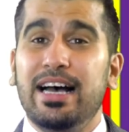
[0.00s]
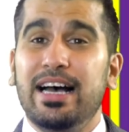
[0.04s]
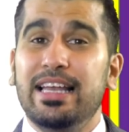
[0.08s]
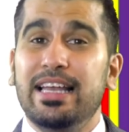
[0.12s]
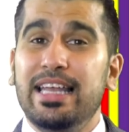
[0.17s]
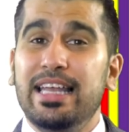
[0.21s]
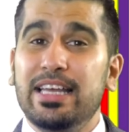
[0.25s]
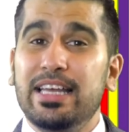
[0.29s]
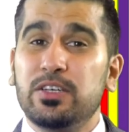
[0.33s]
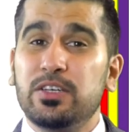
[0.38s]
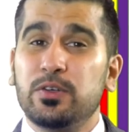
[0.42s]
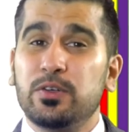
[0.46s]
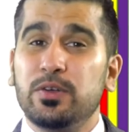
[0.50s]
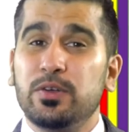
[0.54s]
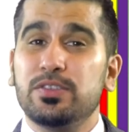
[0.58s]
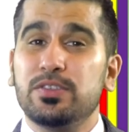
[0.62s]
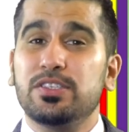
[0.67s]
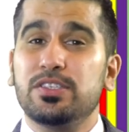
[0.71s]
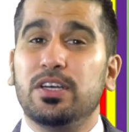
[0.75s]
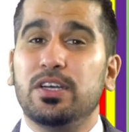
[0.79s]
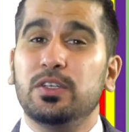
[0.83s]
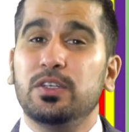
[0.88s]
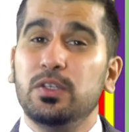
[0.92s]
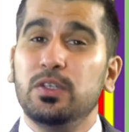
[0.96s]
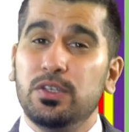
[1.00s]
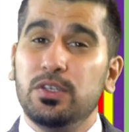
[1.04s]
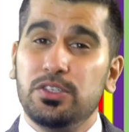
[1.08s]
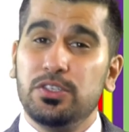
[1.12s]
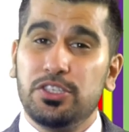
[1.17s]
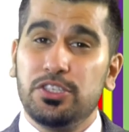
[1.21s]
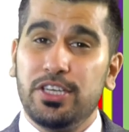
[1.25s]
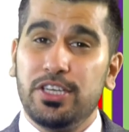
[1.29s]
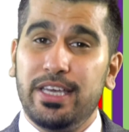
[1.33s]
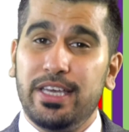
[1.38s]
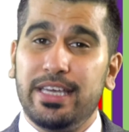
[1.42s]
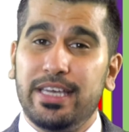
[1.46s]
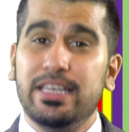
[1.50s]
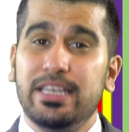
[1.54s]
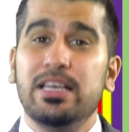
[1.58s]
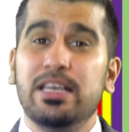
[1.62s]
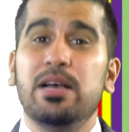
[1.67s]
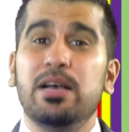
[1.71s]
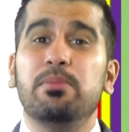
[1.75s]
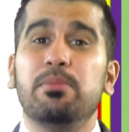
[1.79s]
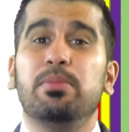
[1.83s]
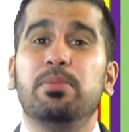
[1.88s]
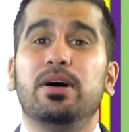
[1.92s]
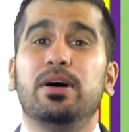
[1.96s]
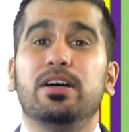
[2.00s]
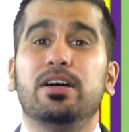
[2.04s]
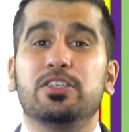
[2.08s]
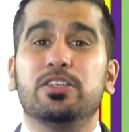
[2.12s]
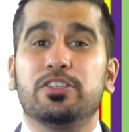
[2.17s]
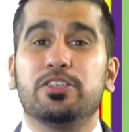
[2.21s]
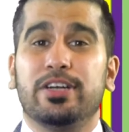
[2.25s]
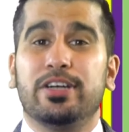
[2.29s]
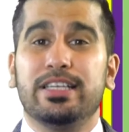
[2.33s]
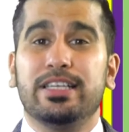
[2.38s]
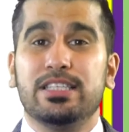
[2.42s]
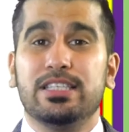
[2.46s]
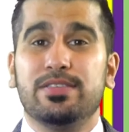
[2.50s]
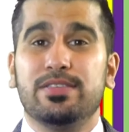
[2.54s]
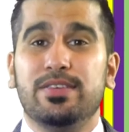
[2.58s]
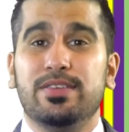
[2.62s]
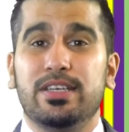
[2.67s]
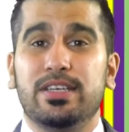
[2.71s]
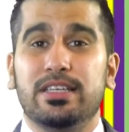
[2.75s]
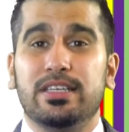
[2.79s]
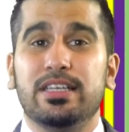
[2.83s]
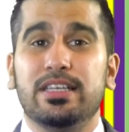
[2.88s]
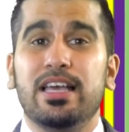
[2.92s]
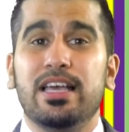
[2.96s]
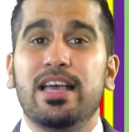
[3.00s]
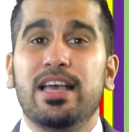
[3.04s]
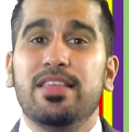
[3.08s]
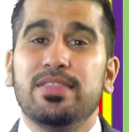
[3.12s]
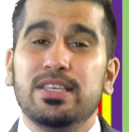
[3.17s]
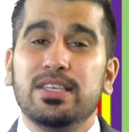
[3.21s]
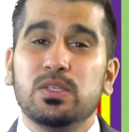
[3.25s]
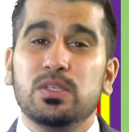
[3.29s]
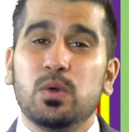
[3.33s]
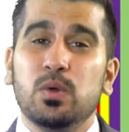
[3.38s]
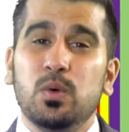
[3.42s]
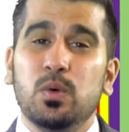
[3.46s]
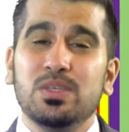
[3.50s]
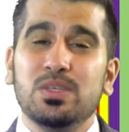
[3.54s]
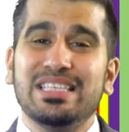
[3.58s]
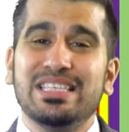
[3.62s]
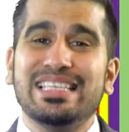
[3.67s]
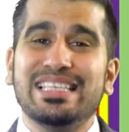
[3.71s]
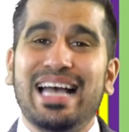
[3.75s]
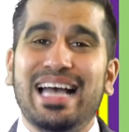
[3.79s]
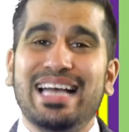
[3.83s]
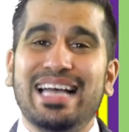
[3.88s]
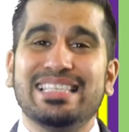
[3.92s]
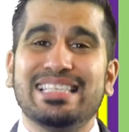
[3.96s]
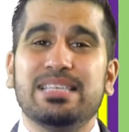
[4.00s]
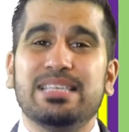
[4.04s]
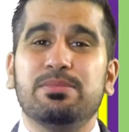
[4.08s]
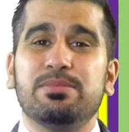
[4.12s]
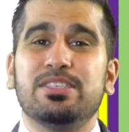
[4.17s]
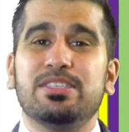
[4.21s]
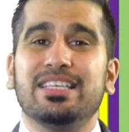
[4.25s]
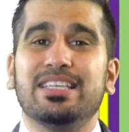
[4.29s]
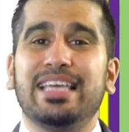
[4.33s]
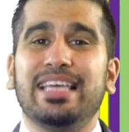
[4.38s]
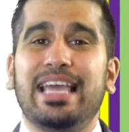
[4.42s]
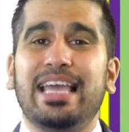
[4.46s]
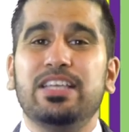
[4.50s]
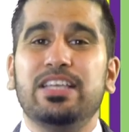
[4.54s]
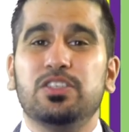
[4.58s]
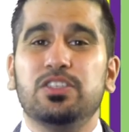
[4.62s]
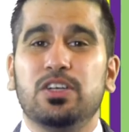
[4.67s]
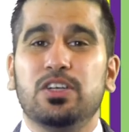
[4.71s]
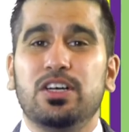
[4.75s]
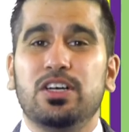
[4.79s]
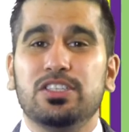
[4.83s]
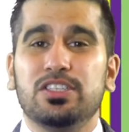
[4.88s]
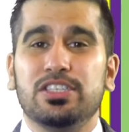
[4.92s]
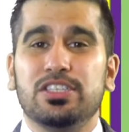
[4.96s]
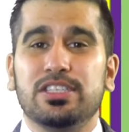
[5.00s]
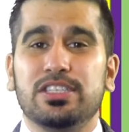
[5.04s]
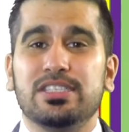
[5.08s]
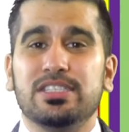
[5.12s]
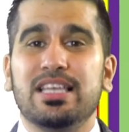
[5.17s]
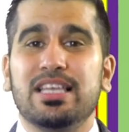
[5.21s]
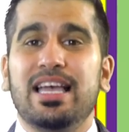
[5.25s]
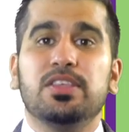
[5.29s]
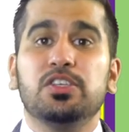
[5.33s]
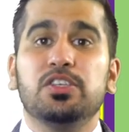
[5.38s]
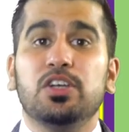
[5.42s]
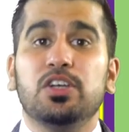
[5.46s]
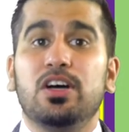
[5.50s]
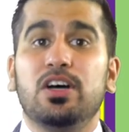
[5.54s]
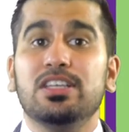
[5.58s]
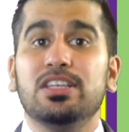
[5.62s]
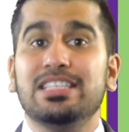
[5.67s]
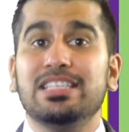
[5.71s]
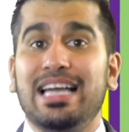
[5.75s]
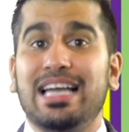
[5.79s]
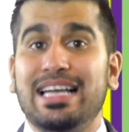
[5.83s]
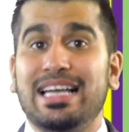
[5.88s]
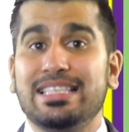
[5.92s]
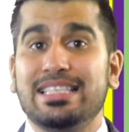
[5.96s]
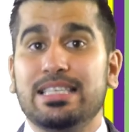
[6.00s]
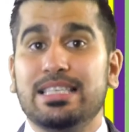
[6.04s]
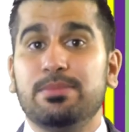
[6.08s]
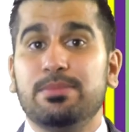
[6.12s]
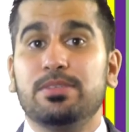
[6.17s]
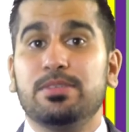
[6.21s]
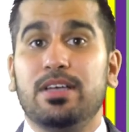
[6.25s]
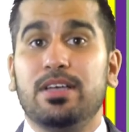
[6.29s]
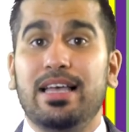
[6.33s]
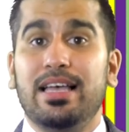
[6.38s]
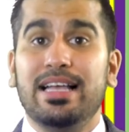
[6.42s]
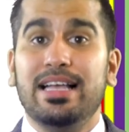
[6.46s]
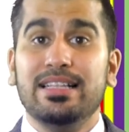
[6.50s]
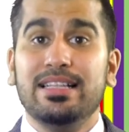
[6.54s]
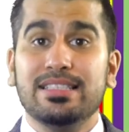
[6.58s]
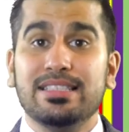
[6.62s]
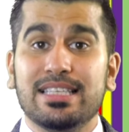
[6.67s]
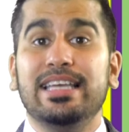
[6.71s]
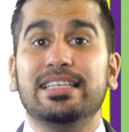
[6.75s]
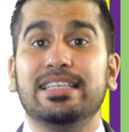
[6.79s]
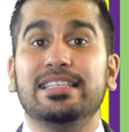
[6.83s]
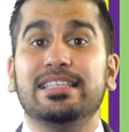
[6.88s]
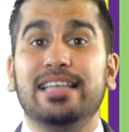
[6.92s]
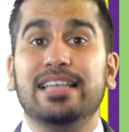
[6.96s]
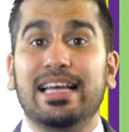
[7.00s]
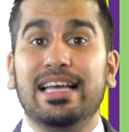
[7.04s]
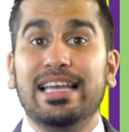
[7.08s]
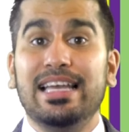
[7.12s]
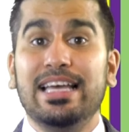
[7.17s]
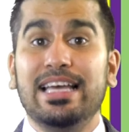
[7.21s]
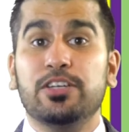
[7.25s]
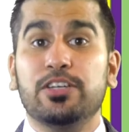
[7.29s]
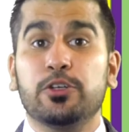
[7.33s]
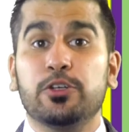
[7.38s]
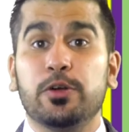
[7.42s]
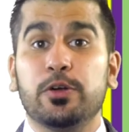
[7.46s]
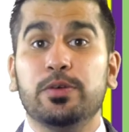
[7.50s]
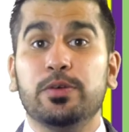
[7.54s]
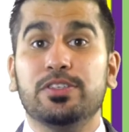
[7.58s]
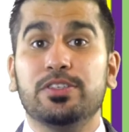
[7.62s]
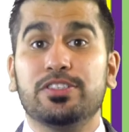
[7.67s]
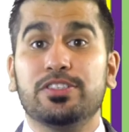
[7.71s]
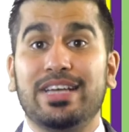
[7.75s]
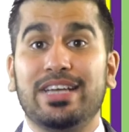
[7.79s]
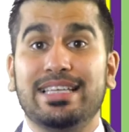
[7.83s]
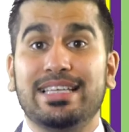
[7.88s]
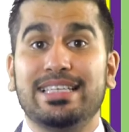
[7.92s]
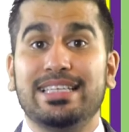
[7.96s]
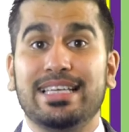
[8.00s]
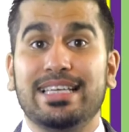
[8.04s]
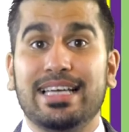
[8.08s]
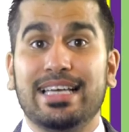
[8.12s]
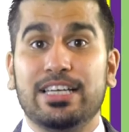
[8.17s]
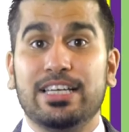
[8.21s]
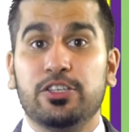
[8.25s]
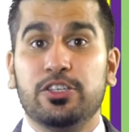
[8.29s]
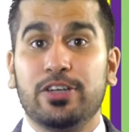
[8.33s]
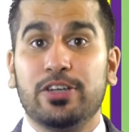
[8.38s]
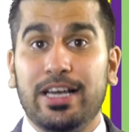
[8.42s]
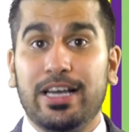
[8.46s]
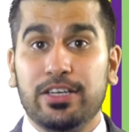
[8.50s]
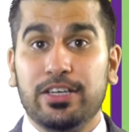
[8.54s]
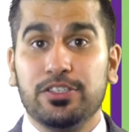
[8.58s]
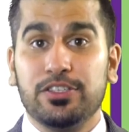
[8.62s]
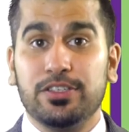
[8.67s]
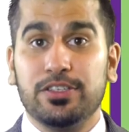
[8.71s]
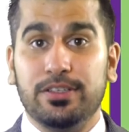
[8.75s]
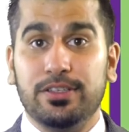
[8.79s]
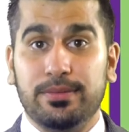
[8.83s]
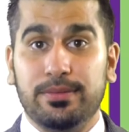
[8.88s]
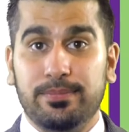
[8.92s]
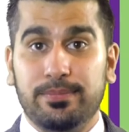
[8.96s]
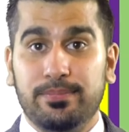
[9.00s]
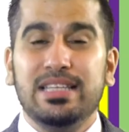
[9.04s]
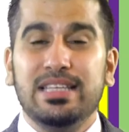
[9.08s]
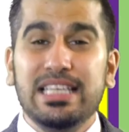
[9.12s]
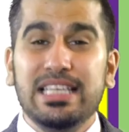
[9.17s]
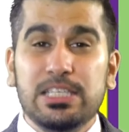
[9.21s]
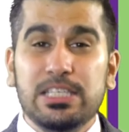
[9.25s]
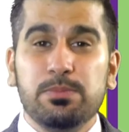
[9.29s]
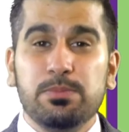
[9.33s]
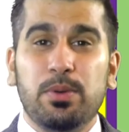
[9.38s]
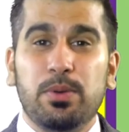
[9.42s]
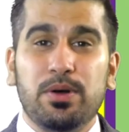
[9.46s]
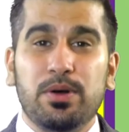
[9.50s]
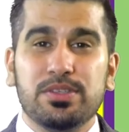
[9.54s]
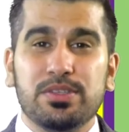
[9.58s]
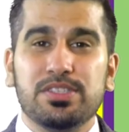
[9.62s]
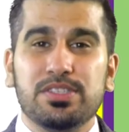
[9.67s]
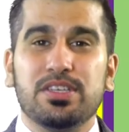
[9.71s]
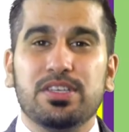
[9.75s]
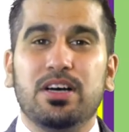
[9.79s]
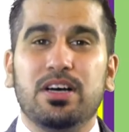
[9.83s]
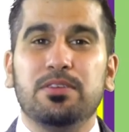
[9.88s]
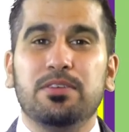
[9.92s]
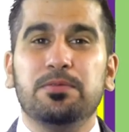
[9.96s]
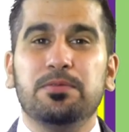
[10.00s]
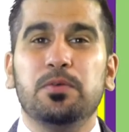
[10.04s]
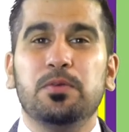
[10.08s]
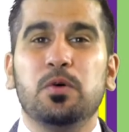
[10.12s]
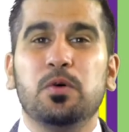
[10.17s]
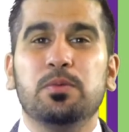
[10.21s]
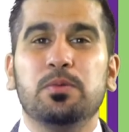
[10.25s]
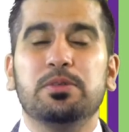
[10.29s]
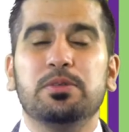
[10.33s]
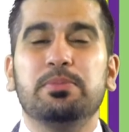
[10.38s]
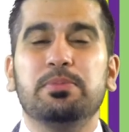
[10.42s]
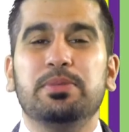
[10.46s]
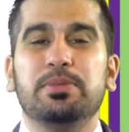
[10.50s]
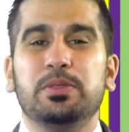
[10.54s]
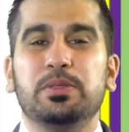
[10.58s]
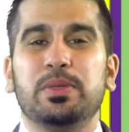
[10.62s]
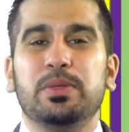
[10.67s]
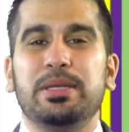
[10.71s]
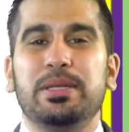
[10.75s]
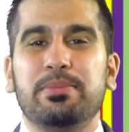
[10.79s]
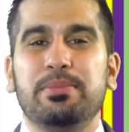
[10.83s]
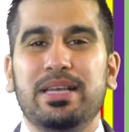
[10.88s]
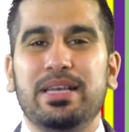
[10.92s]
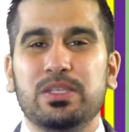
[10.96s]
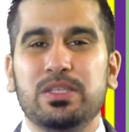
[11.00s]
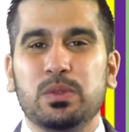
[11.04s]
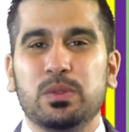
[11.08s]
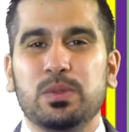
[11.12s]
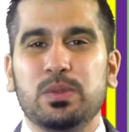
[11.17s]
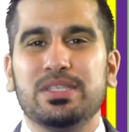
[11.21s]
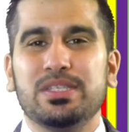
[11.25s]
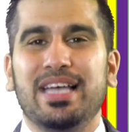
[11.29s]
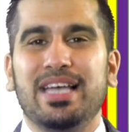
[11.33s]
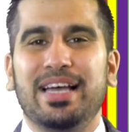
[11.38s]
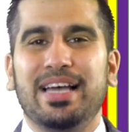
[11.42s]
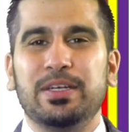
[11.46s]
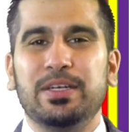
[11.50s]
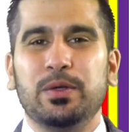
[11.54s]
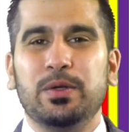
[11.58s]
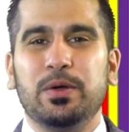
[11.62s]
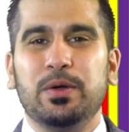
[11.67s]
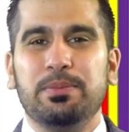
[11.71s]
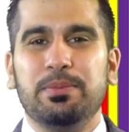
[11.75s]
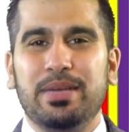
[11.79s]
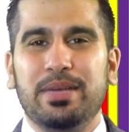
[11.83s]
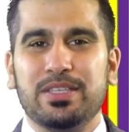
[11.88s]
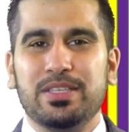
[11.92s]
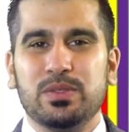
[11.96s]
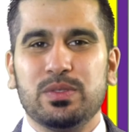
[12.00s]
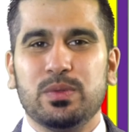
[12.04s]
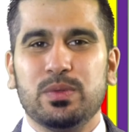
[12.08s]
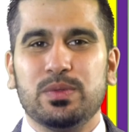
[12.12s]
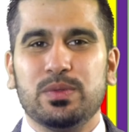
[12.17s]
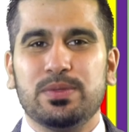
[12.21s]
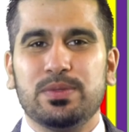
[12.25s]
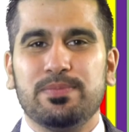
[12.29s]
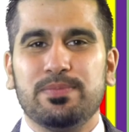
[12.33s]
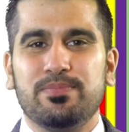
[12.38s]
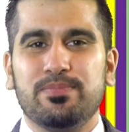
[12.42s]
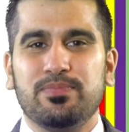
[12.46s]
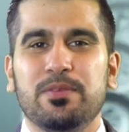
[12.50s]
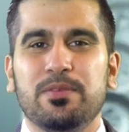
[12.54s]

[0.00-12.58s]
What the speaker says: electrons are not shared but are transferred. This causes atoms to gain charges. The charged atoms are held in an electrostatic attraction. These bonds are formed between metals and non-metals.